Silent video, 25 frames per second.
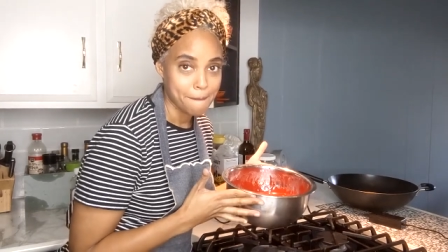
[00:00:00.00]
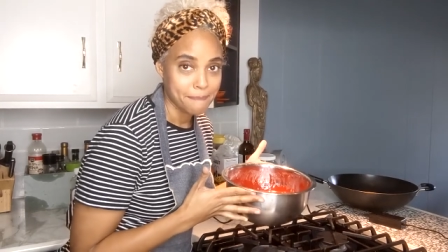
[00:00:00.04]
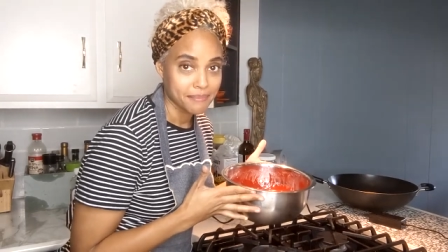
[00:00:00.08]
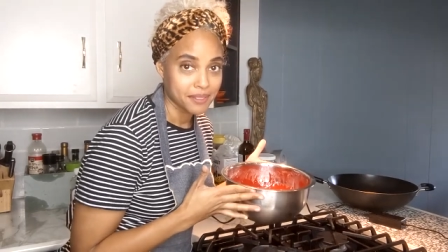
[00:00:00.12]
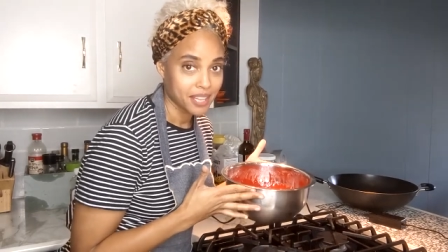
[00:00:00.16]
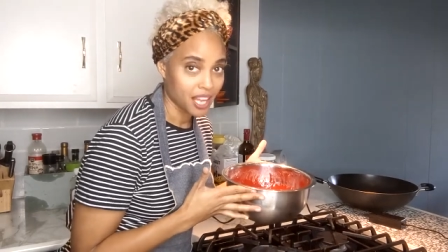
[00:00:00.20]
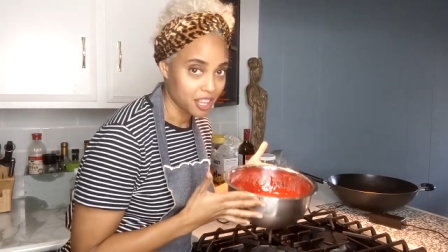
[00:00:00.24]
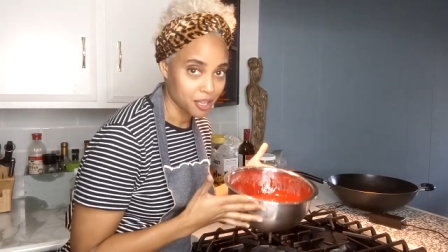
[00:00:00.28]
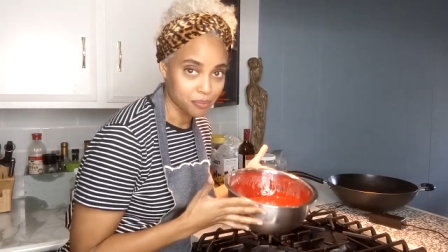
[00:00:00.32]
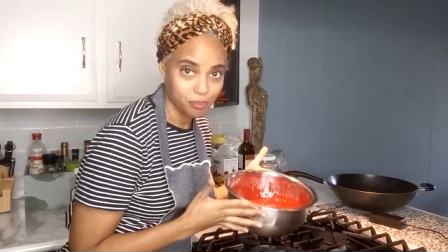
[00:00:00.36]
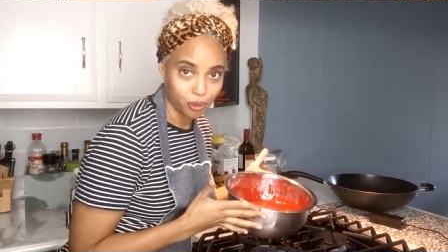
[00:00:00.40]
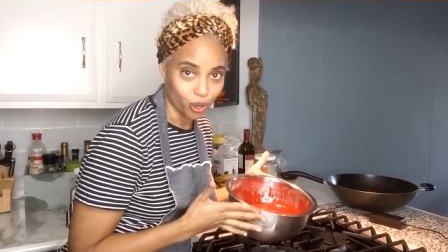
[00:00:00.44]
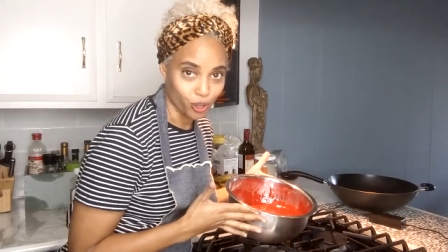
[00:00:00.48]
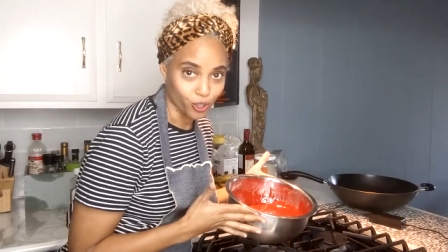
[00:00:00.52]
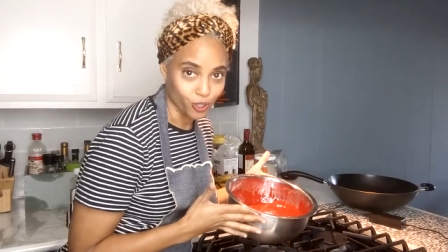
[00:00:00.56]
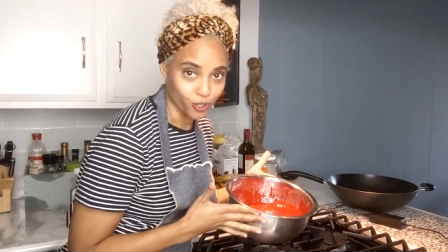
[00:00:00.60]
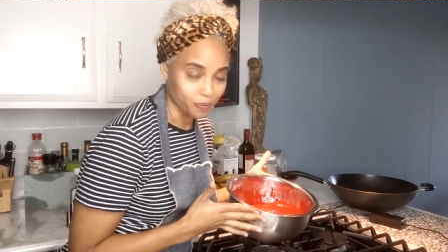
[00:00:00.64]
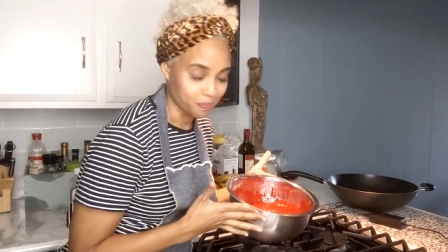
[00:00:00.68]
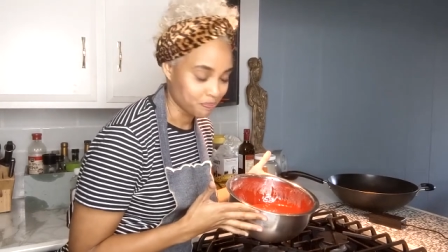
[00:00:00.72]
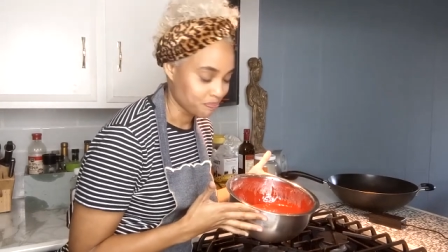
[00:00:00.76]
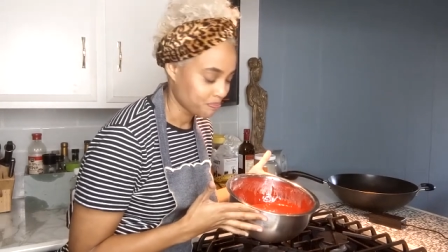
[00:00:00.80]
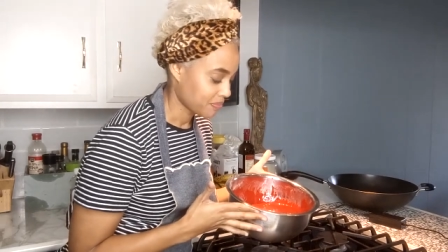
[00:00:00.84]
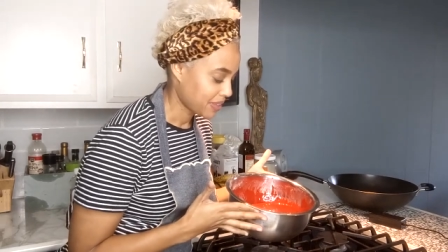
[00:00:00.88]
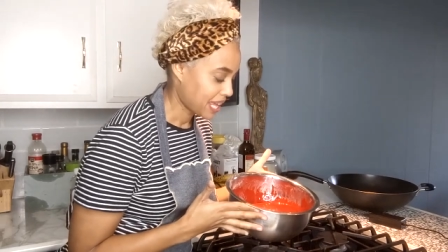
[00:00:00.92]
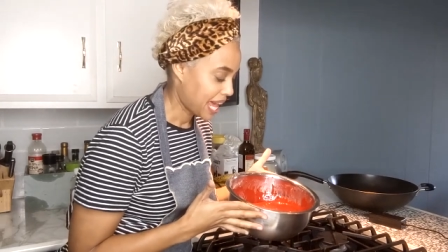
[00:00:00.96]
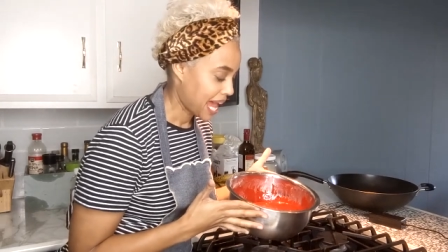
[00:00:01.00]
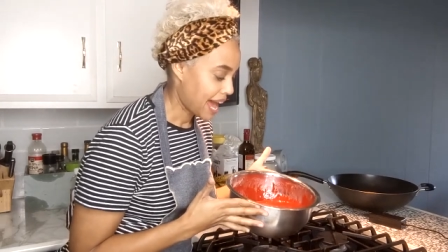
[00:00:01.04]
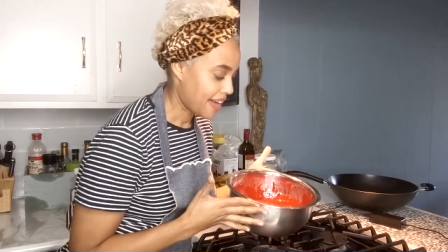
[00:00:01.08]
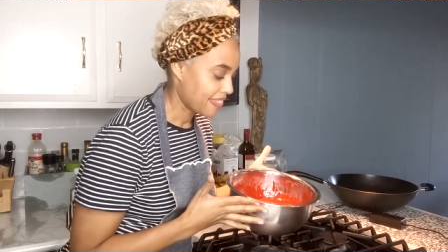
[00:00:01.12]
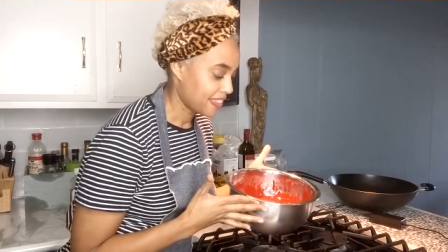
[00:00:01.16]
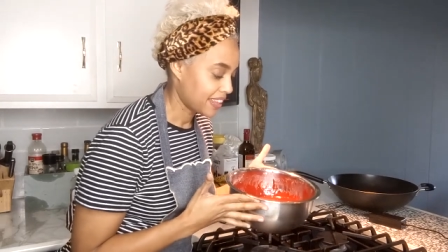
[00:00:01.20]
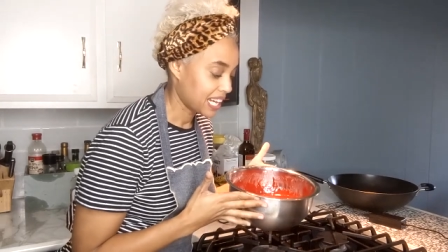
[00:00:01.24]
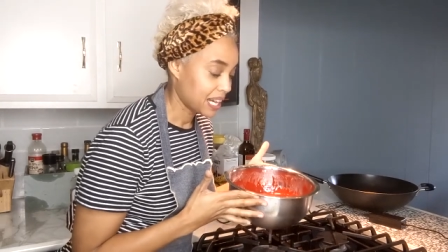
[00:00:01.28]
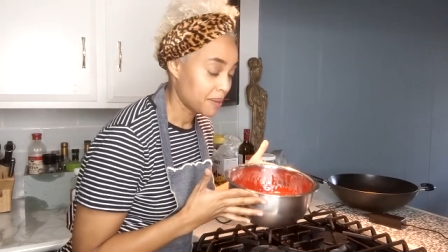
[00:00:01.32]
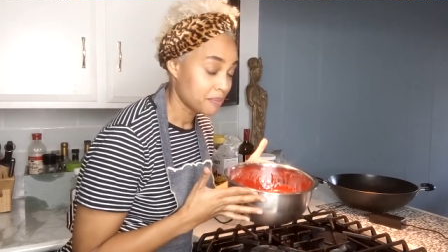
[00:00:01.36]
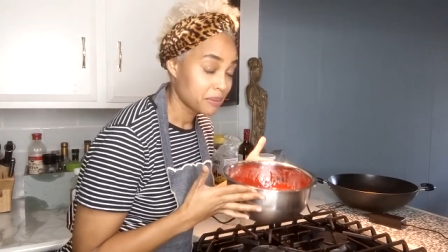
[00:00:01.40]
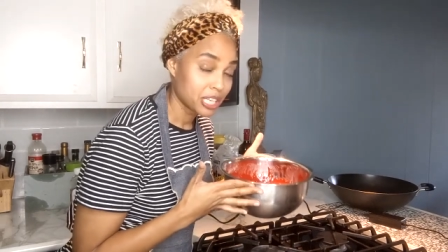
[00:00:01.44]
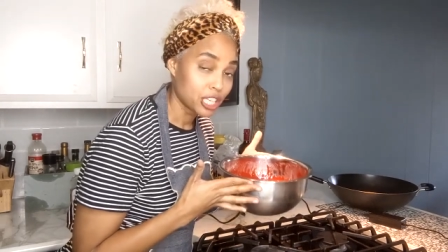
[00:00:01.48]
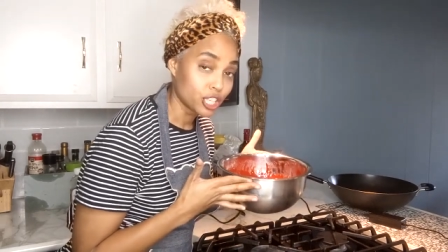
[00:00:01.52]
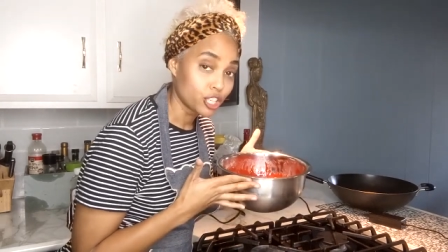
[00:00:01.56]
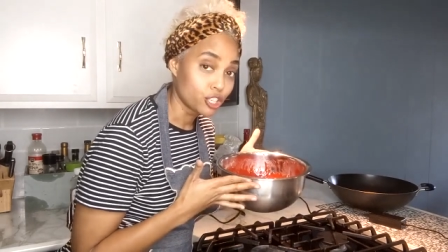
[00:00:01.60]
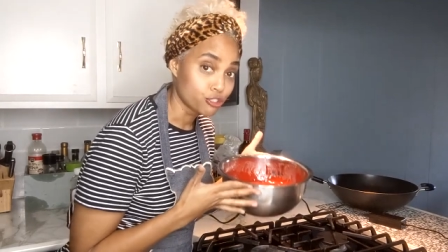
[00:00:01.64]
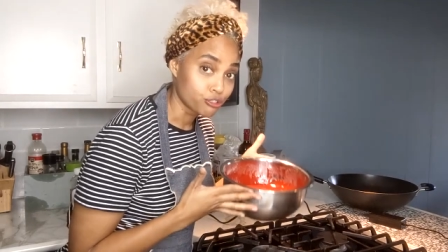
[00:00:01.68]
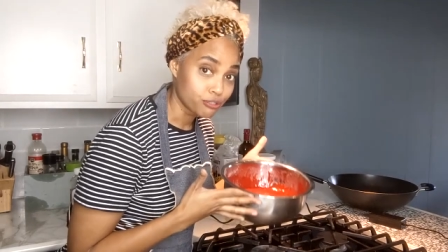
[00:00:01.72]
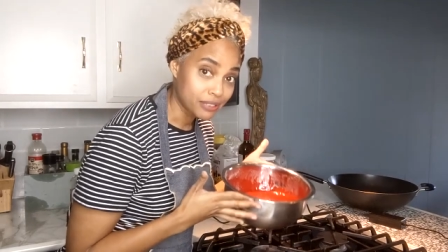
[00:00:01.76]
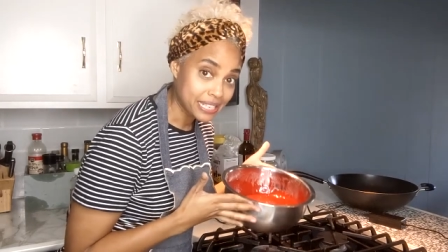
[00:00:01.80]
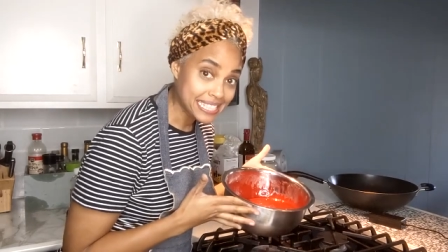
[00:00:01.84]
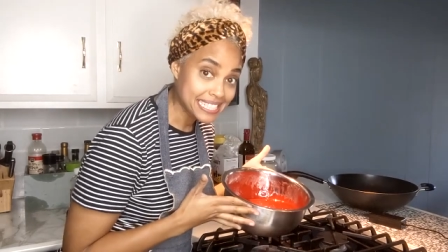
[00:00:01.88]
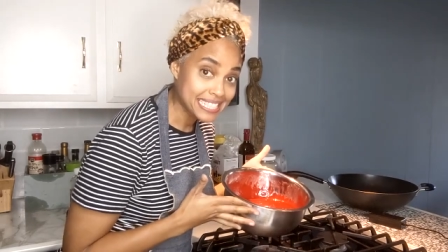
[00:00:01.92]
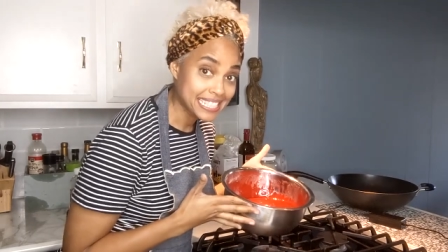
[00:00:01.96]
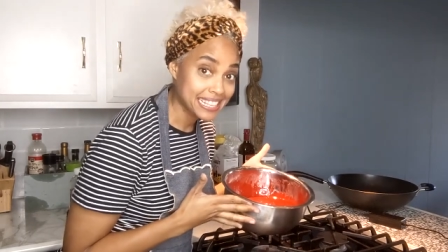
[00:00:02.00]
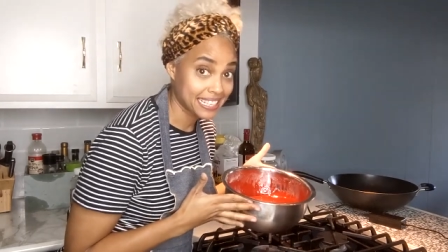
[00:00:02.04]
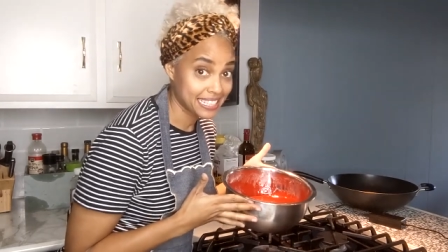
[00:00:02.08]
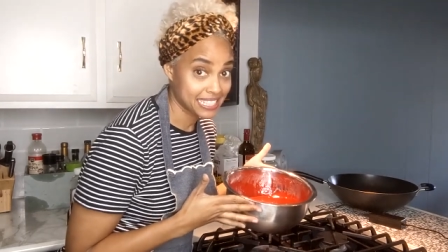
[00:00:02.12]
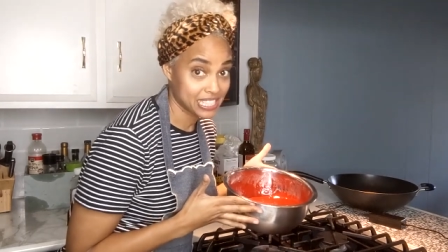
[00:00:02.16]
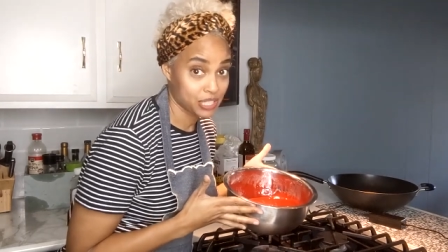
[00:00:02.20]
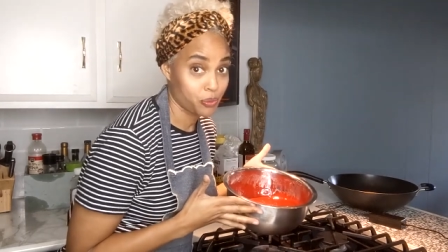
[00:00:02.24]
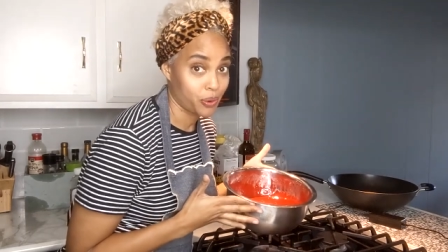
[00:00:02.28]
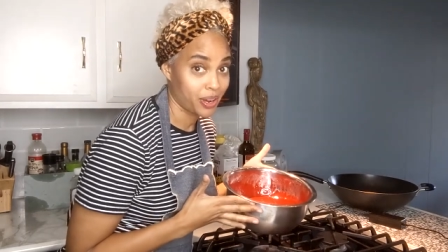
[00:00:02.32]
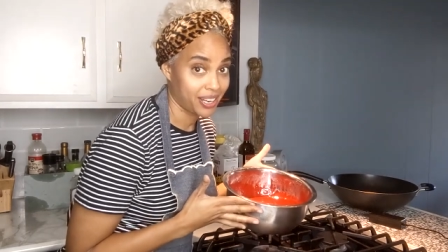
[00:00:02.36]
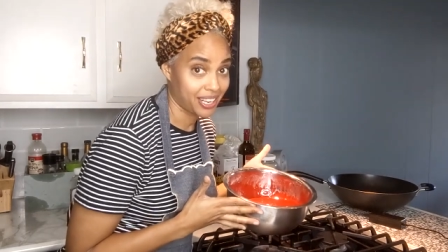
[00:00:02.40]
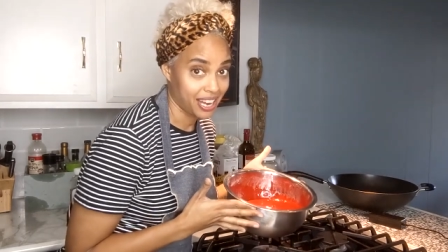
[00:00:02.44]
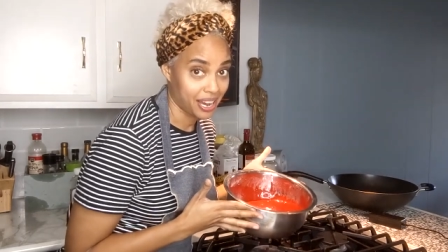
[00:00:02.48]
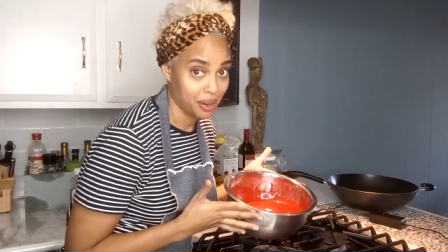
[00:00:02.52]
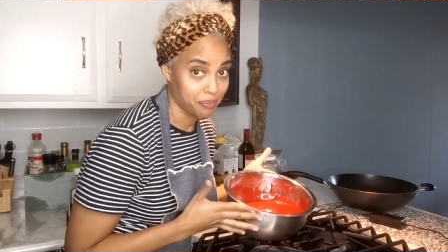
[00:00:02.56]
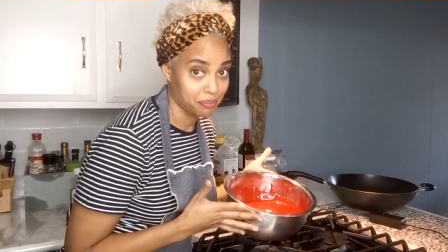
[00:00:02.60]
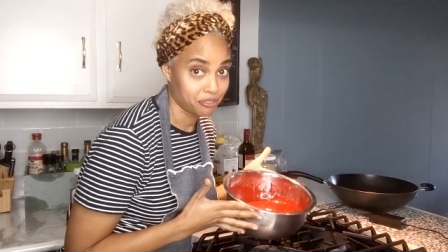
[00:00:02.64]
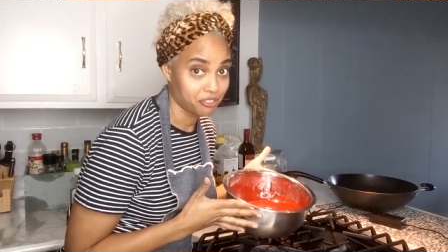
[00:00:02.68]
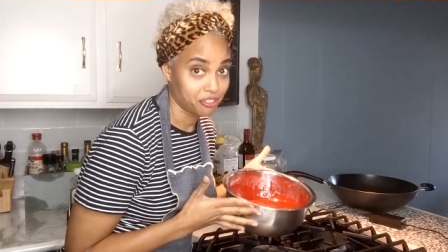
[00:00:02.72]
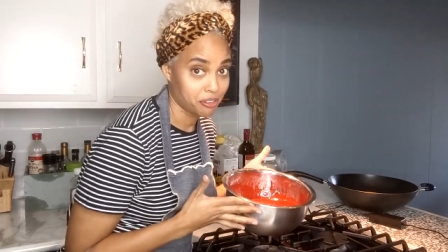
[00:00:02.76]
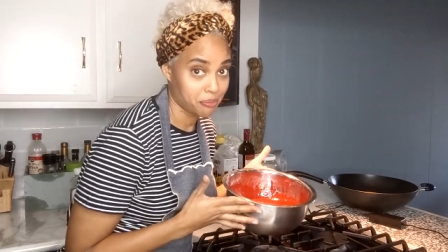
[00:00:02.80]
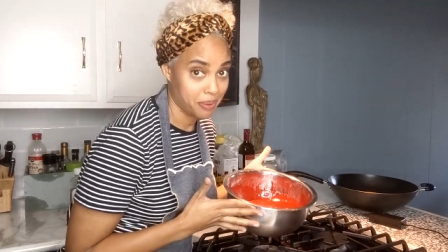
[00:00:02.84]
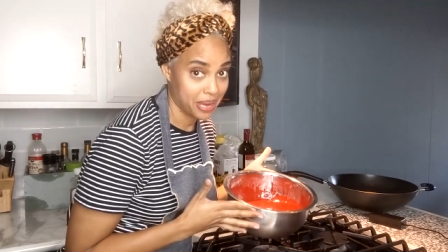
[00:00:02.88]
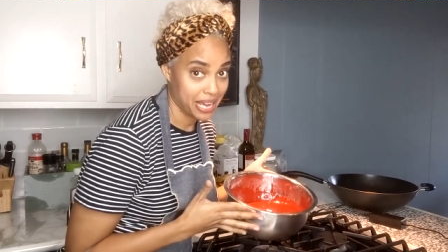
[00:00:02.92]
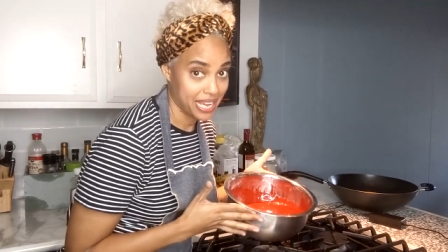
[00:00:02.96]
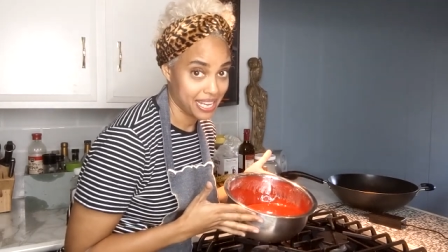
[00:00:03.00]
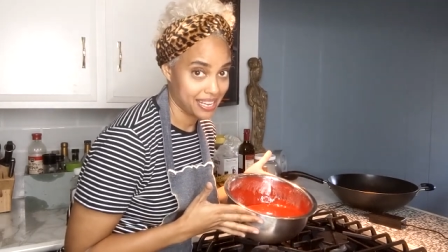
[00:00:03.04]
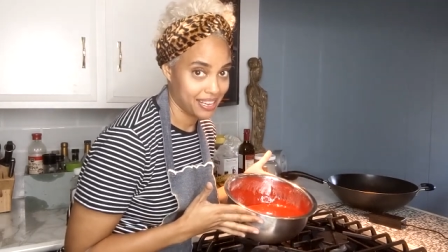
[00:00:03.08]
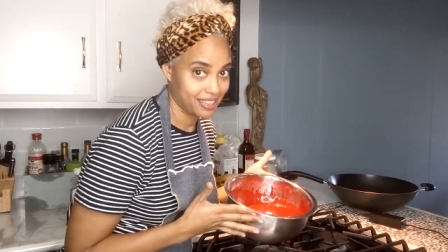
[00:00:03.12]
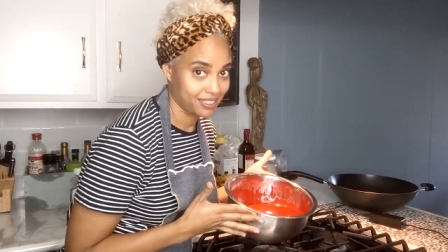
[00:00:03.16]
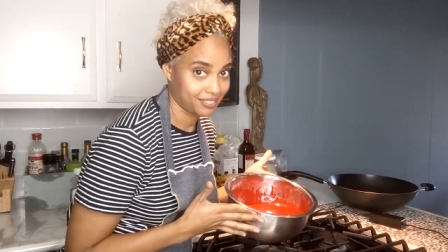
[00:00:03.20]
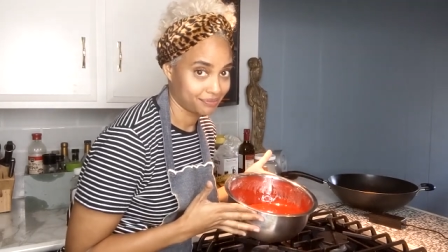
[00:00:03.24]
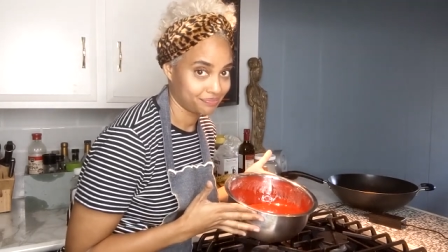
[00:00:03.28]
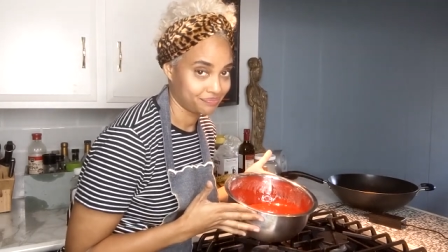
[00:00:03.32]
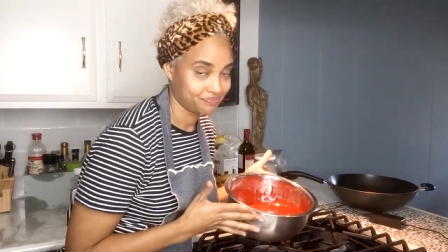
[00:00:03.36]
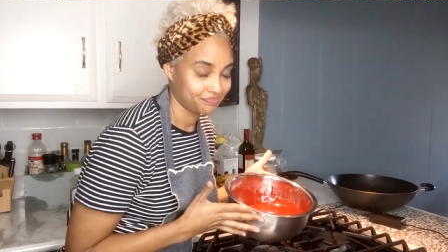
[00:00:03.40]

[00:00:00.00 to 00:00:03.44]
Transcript: another bowl and then I'm gonna grease this one up for baking.